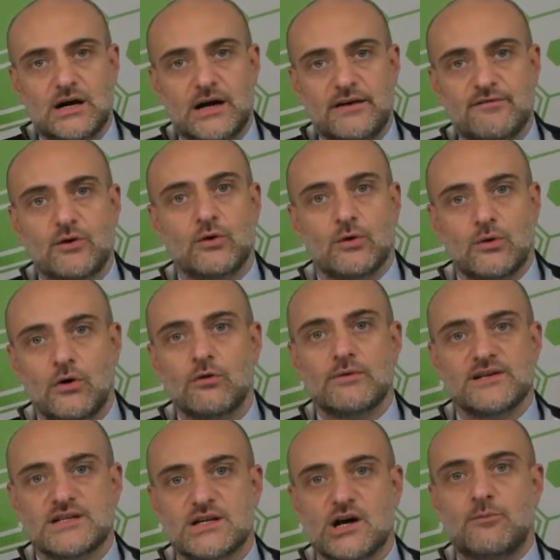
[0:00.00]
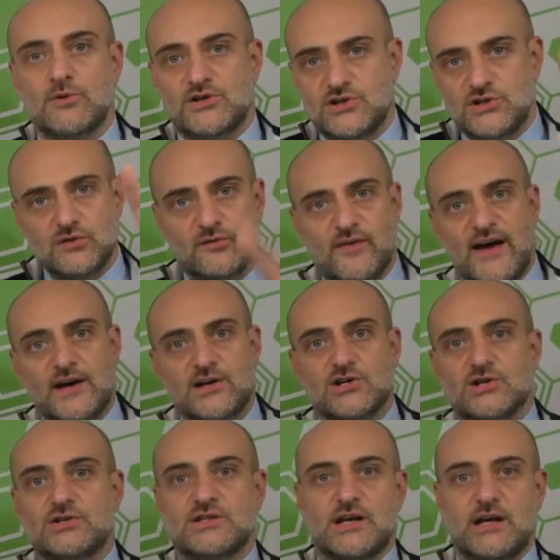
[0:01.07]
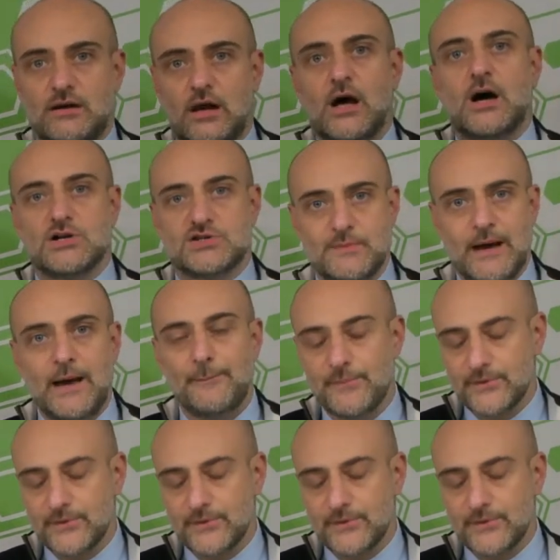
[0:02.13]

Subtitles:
have always come with 2 factions and a large map